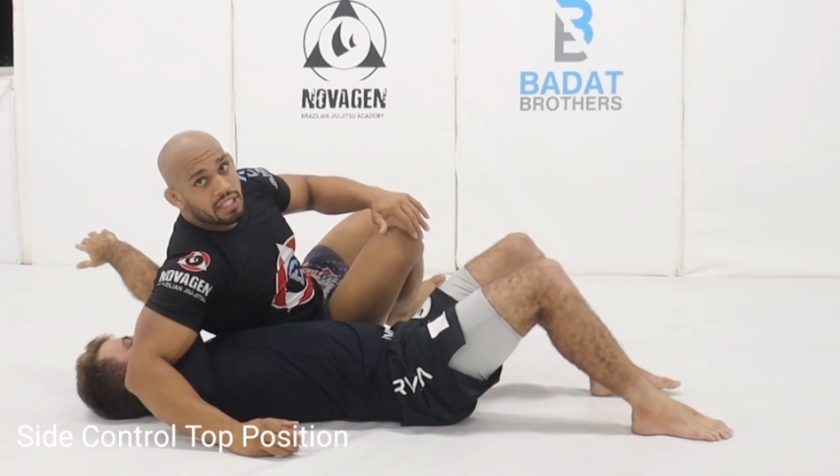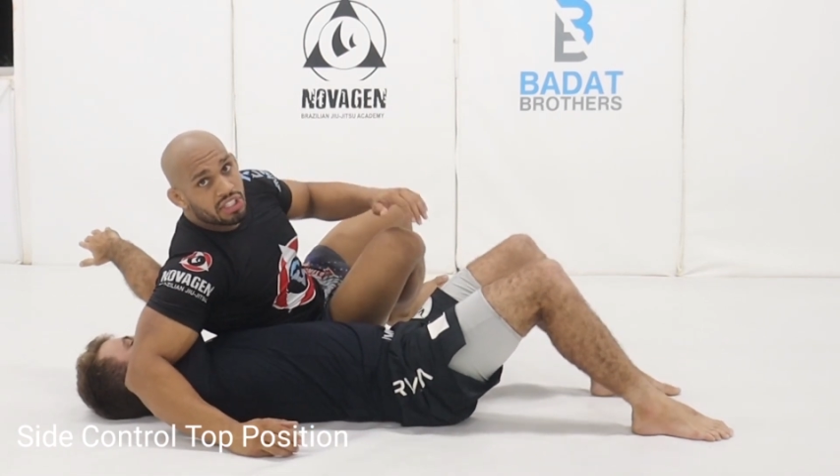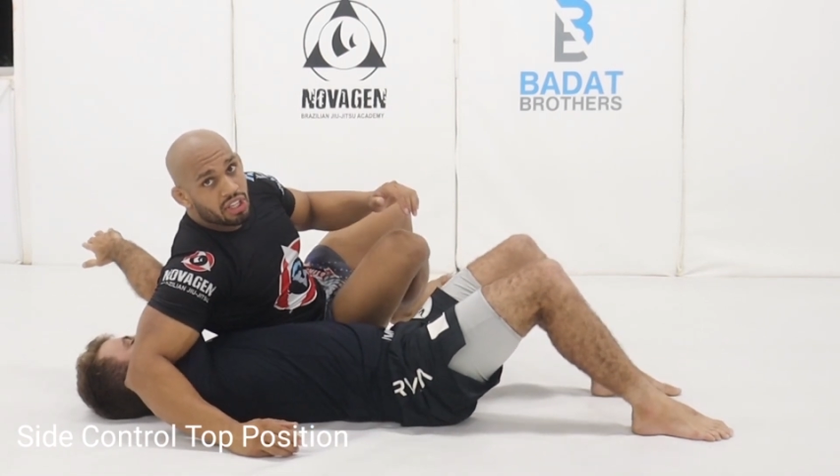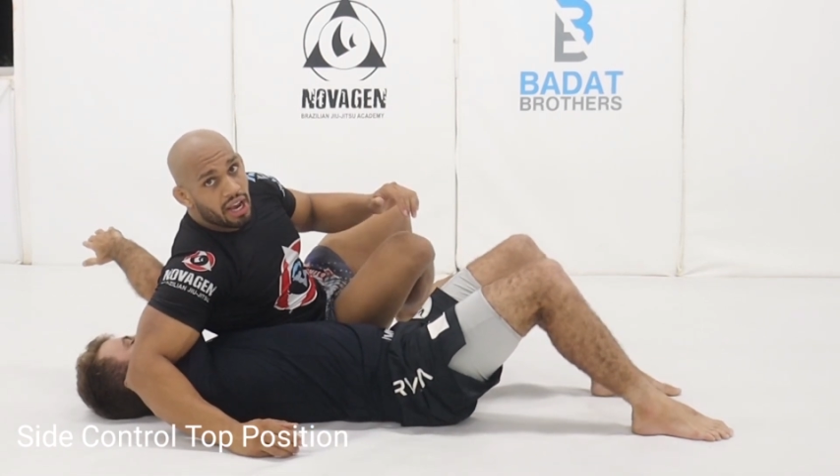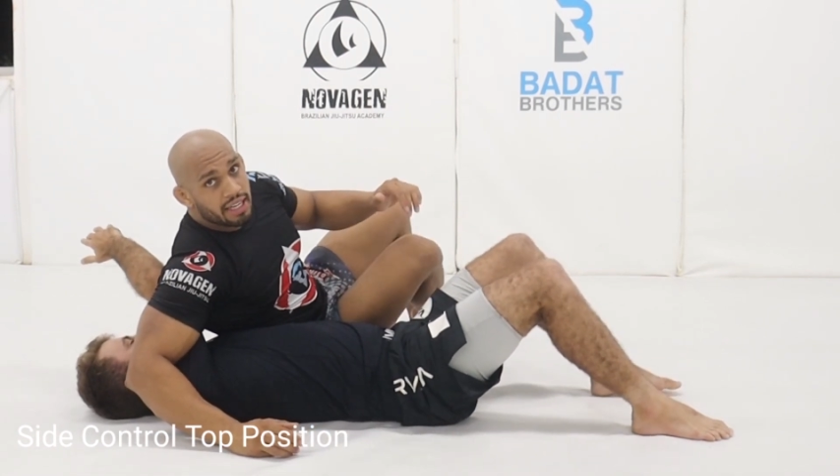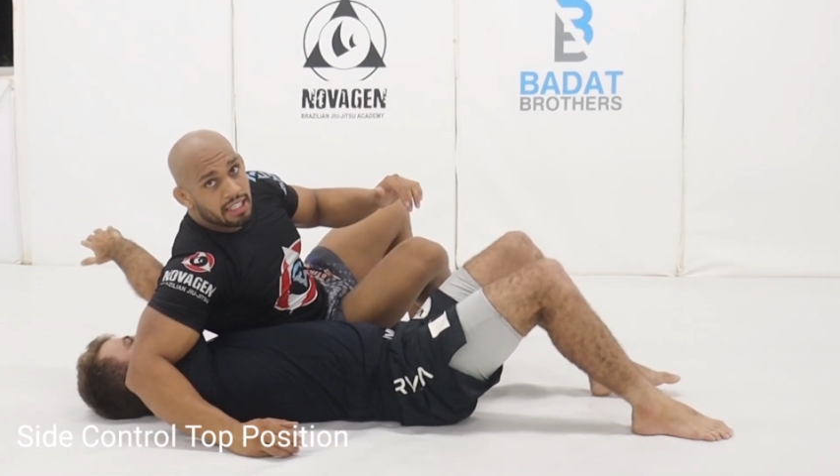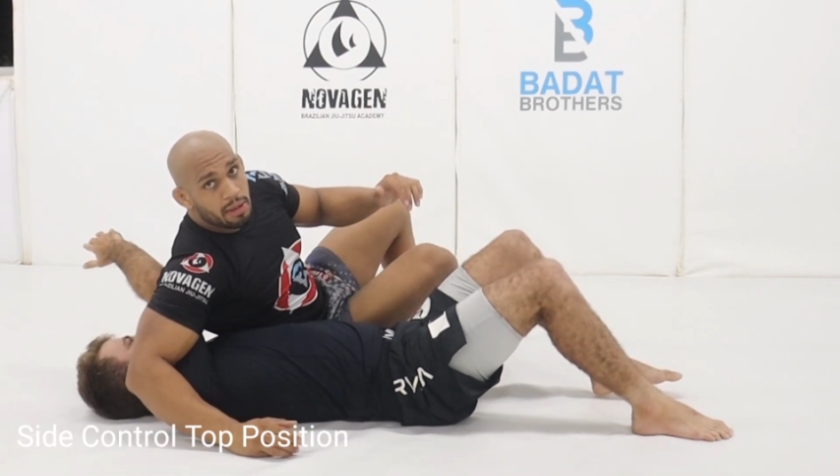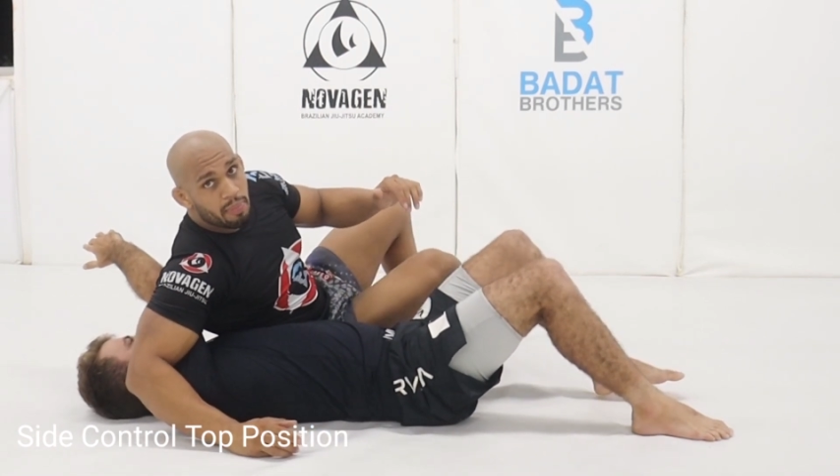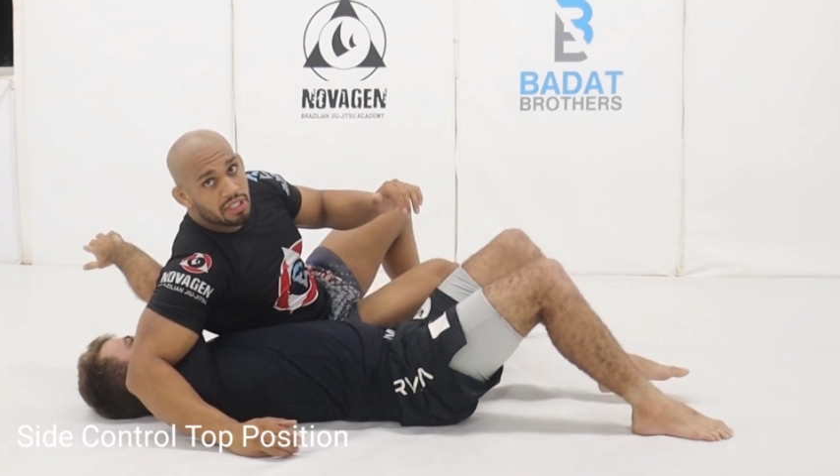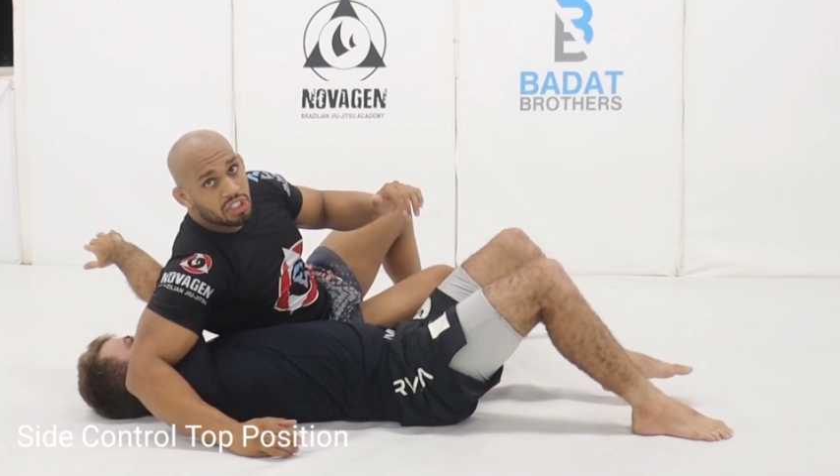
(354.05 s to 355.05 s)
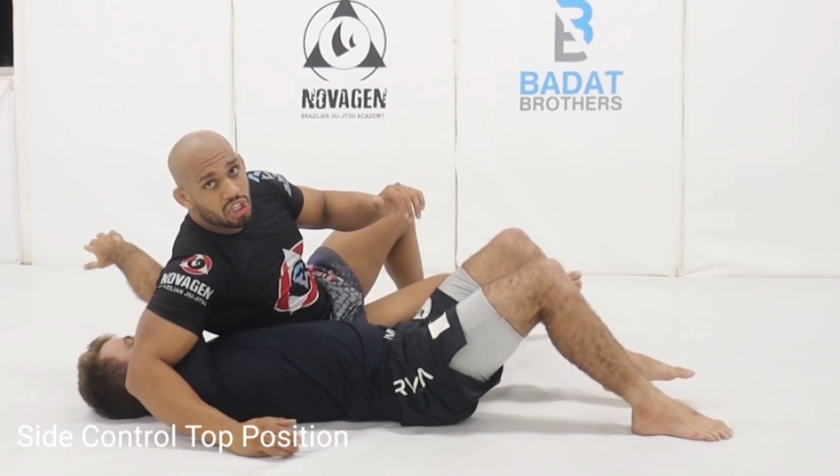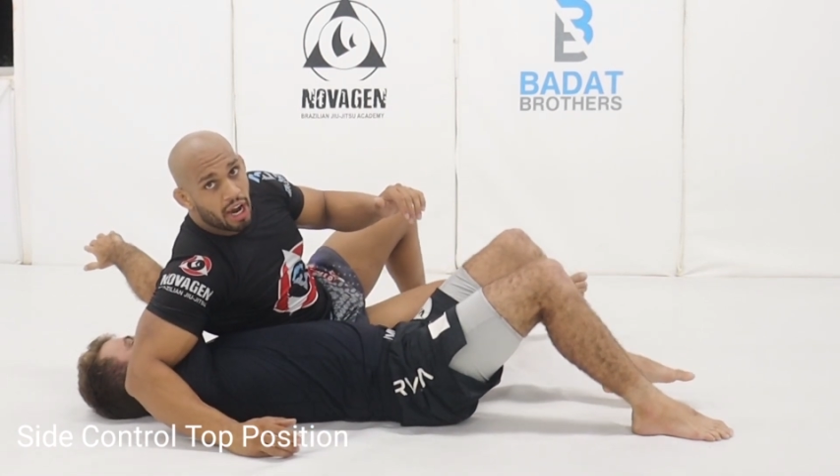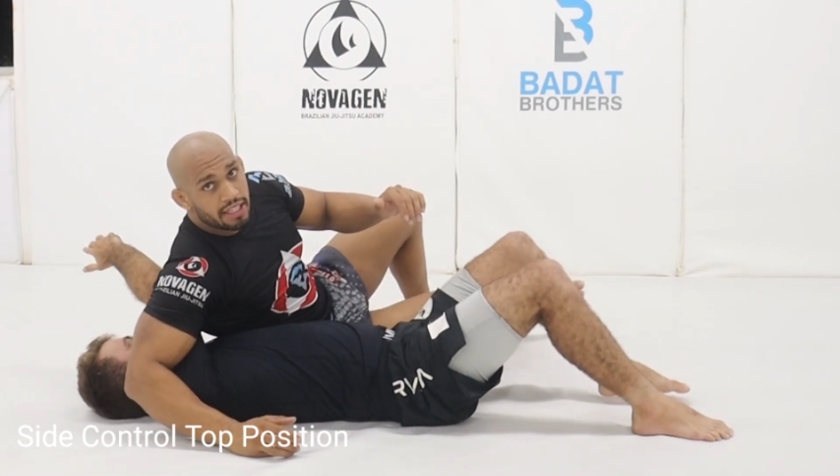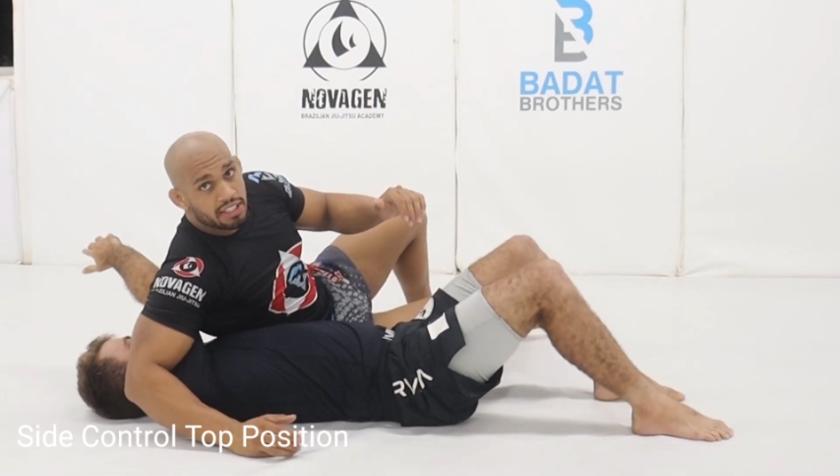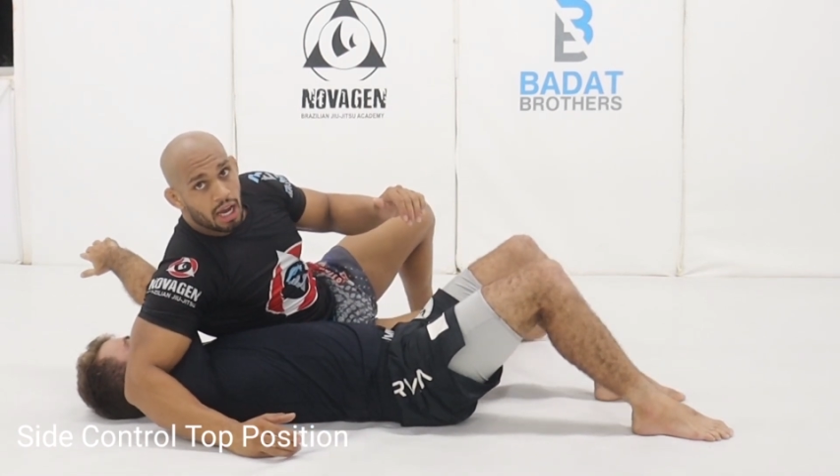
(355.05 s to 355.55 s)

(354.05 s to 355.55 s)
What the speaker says: inside and keep it tight